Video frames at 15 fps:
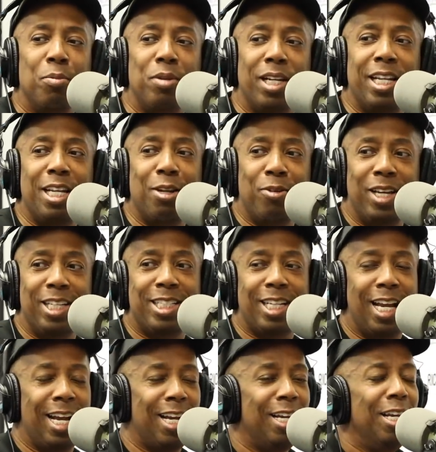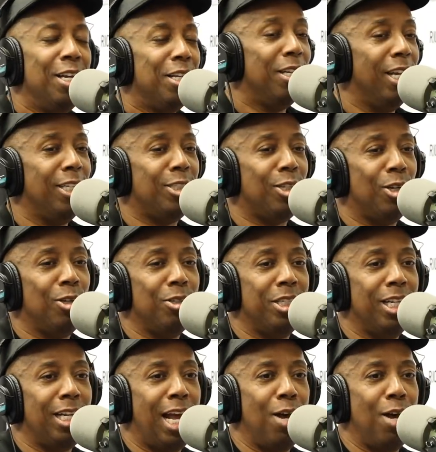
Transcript: But anyway, child, they sure did.